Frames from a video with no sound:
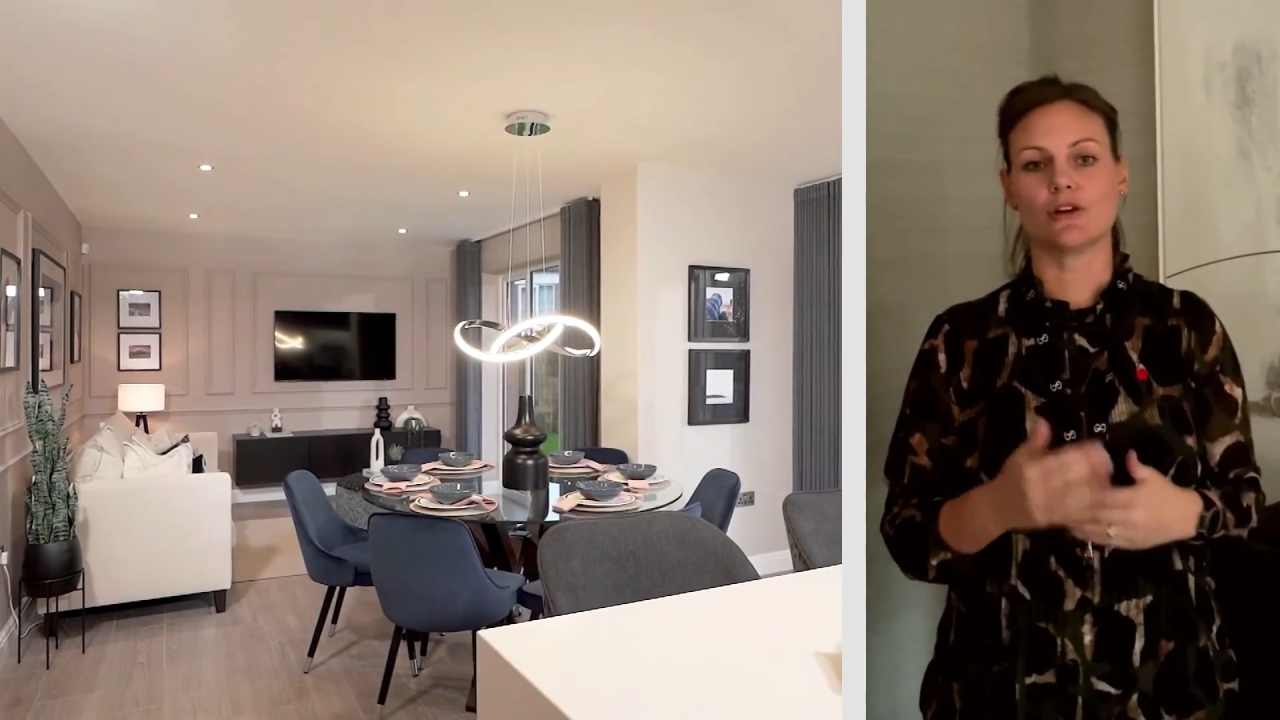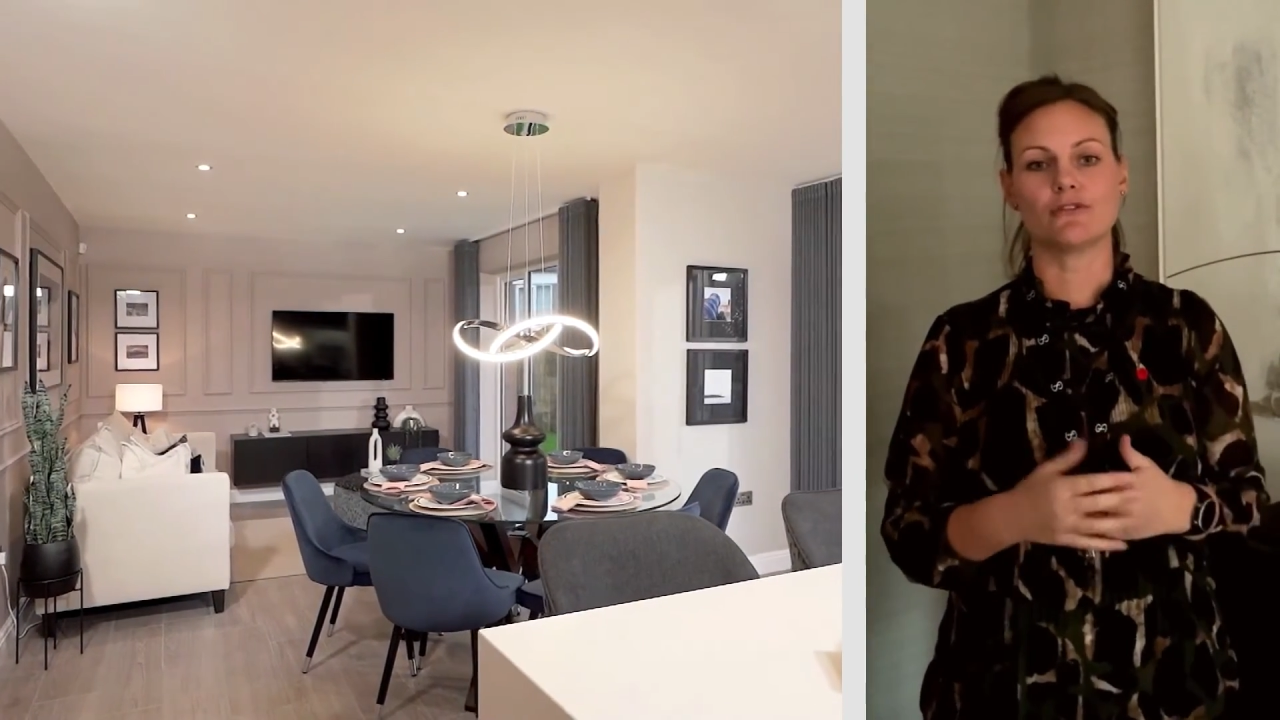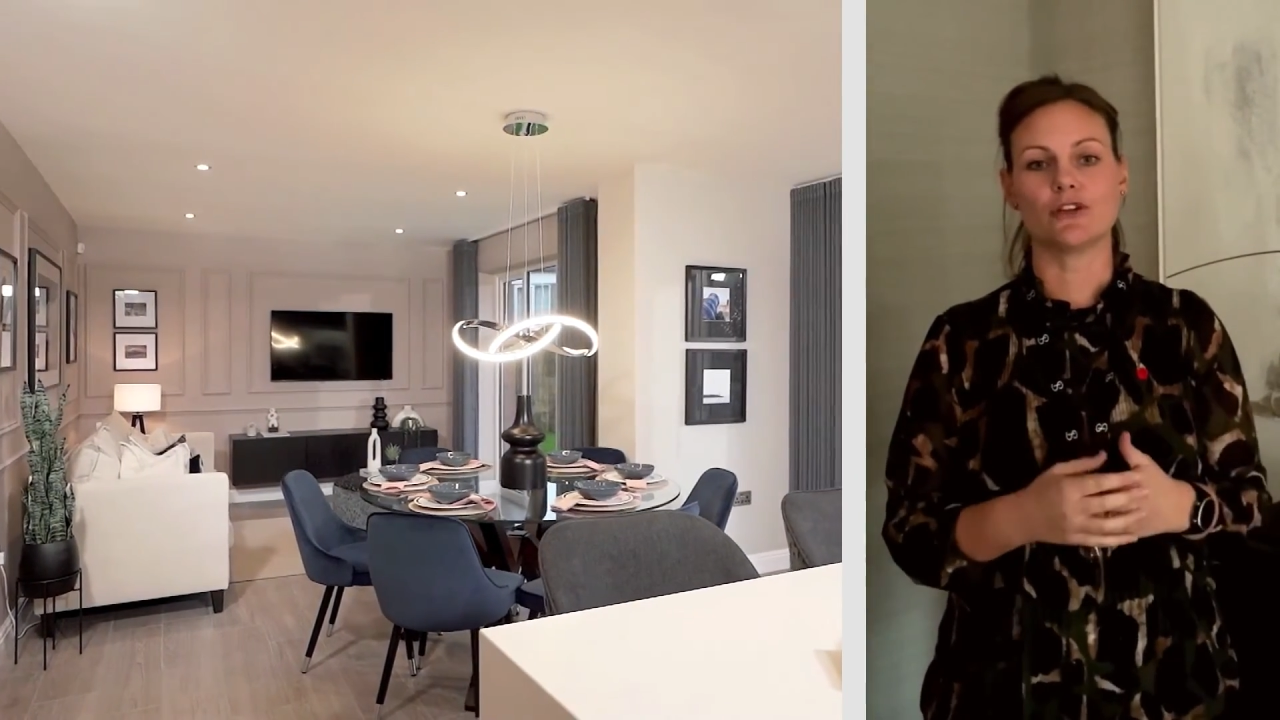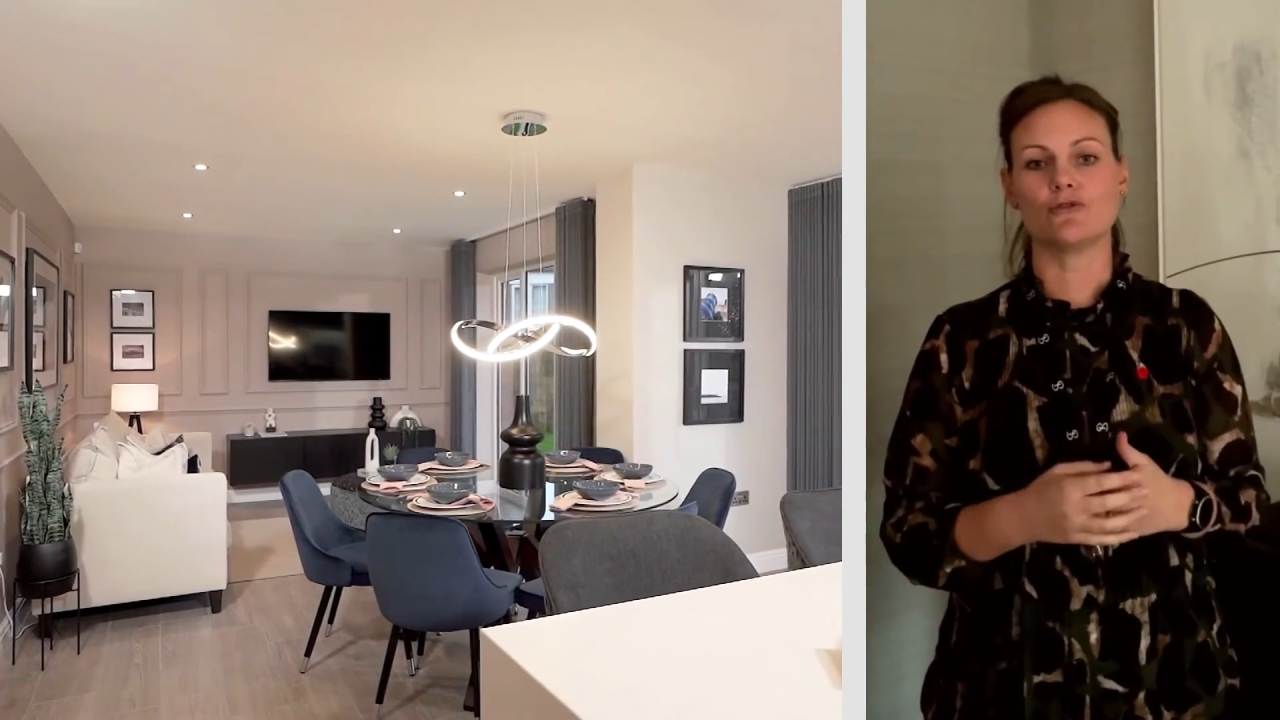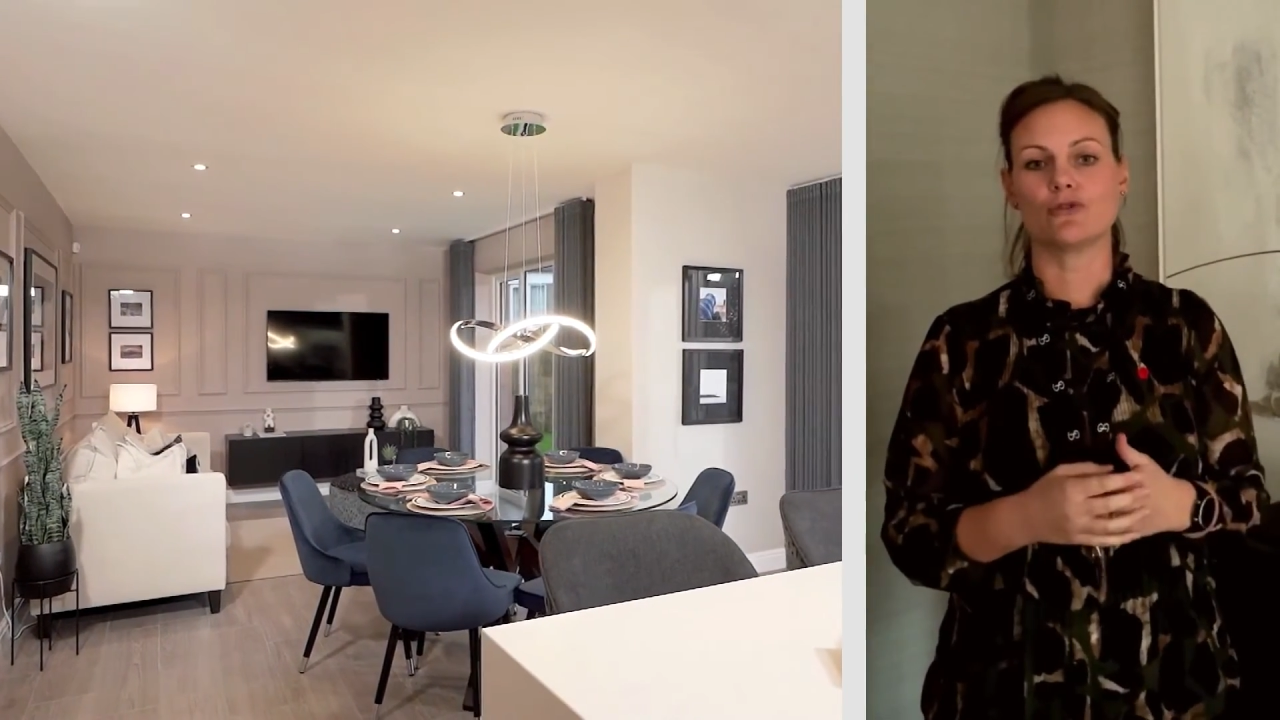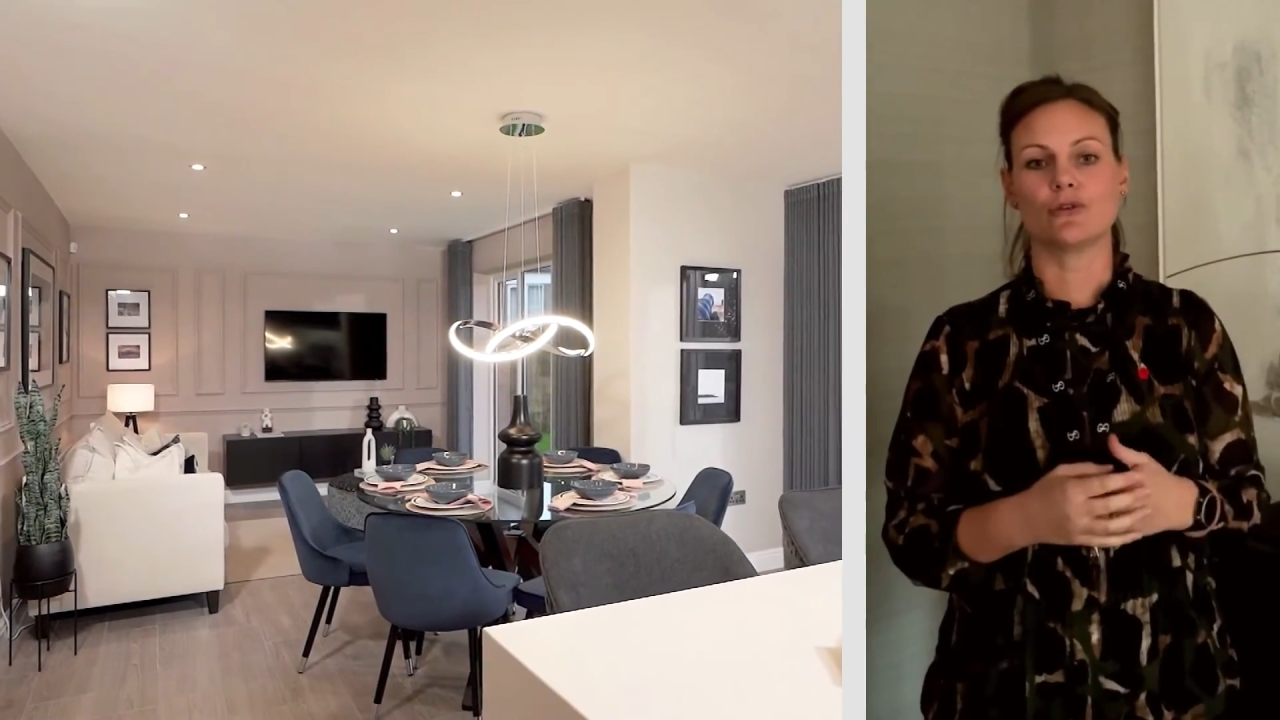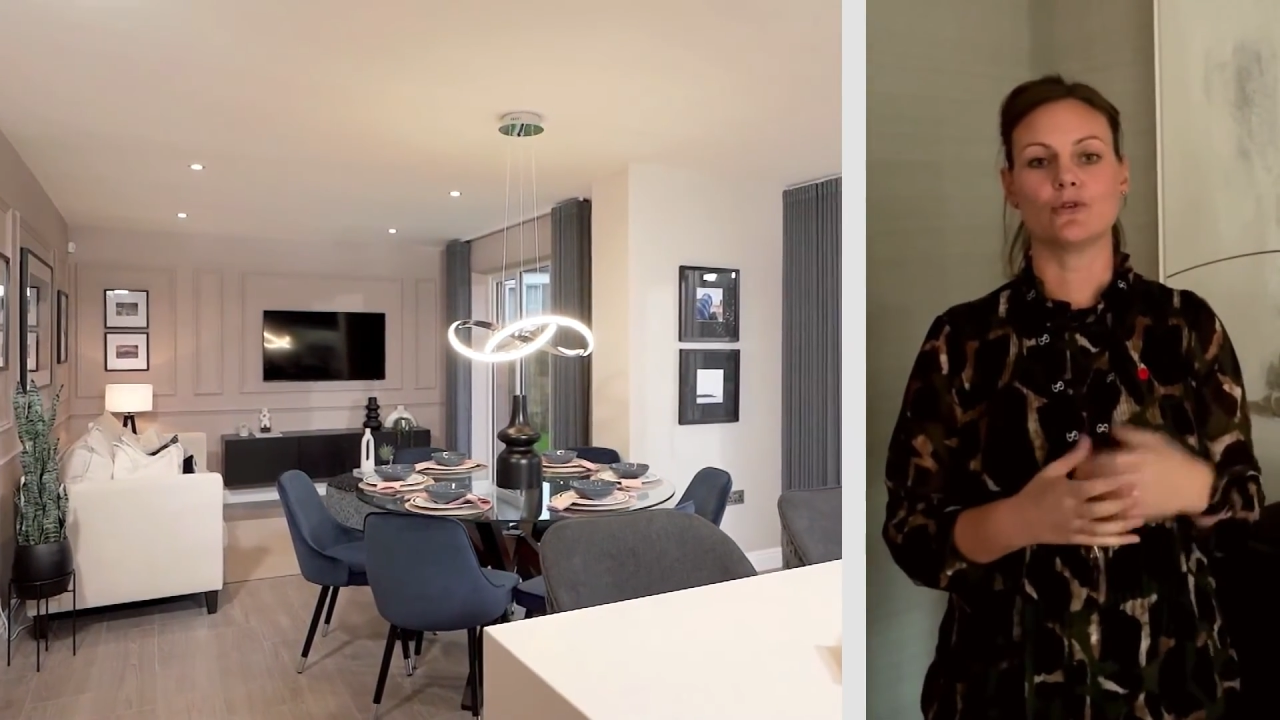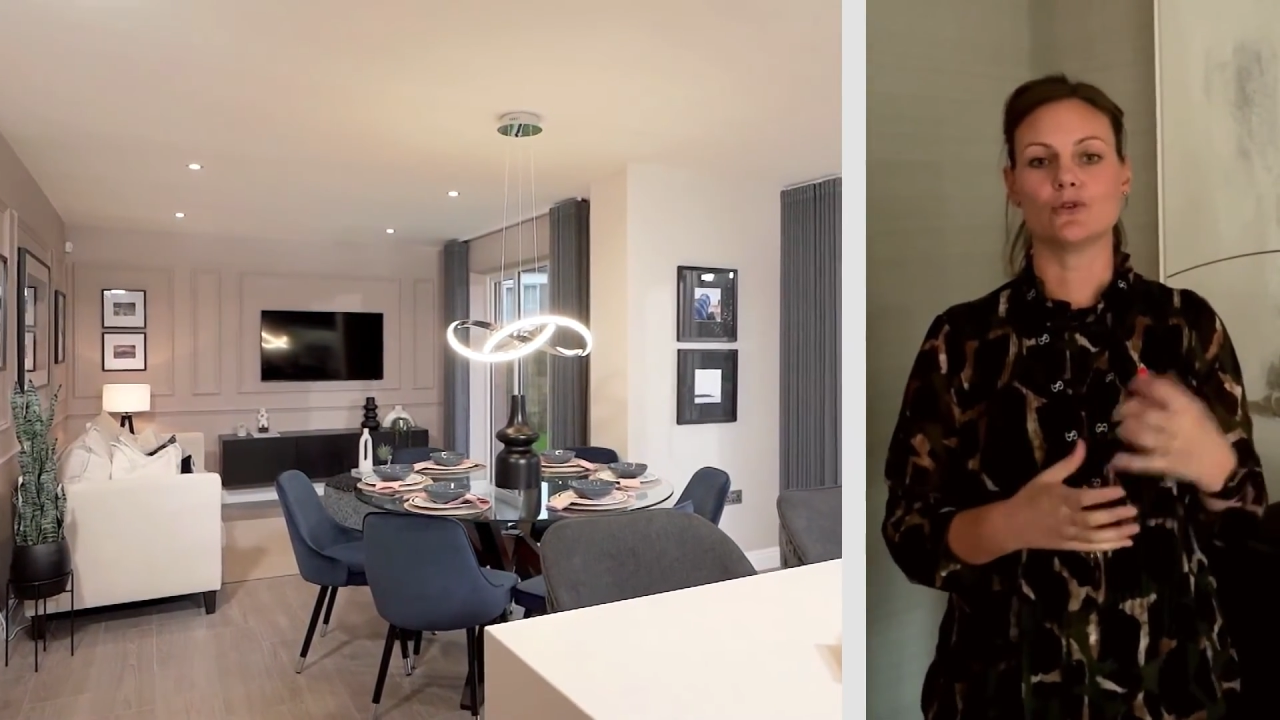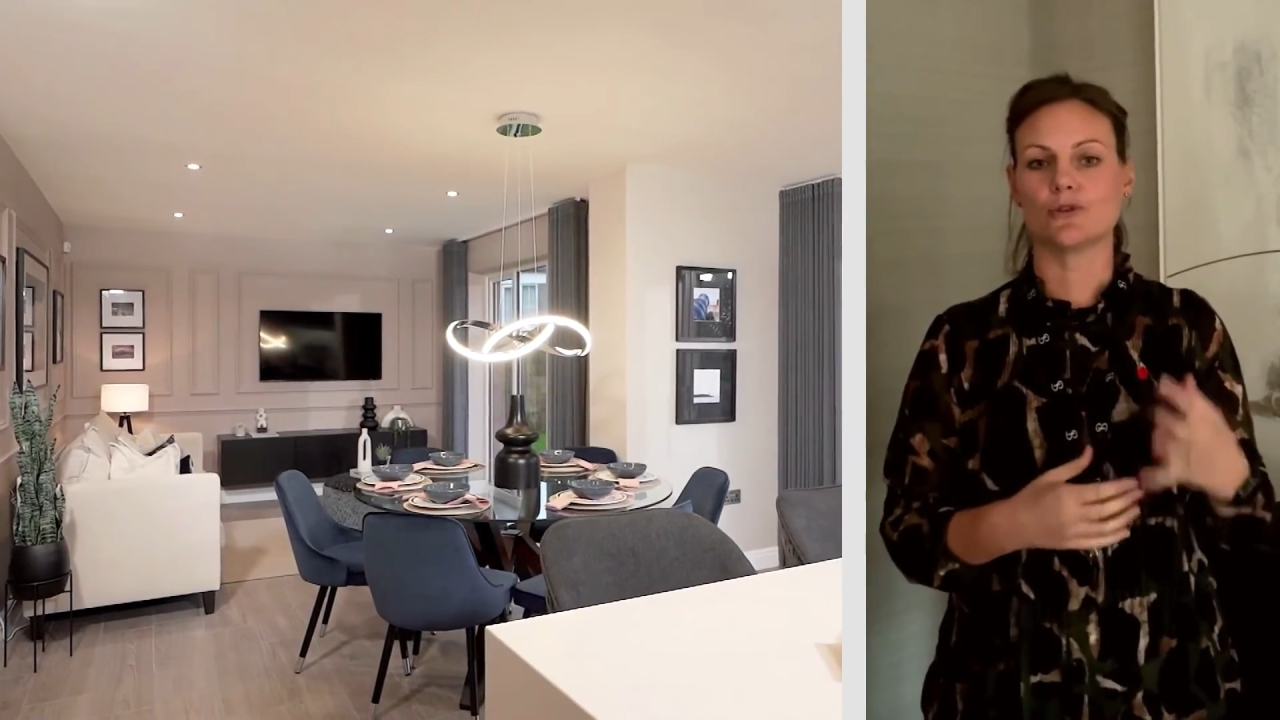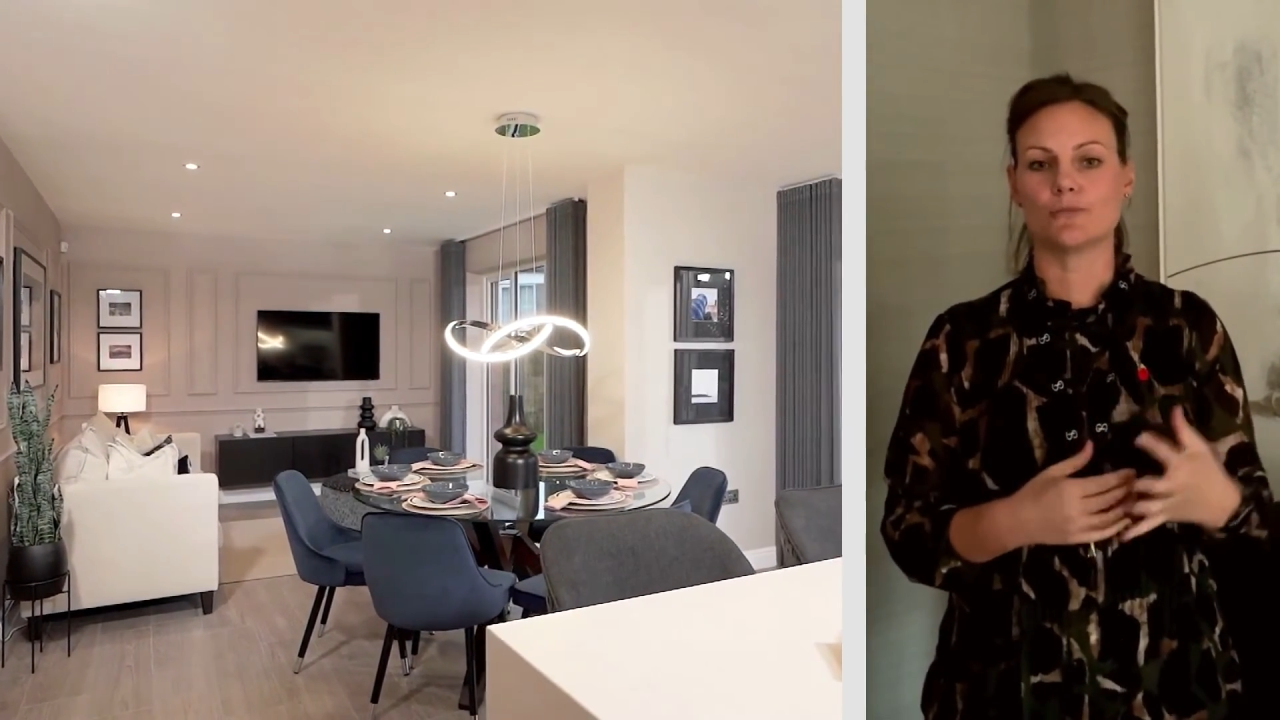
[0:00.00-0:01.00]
neutrals,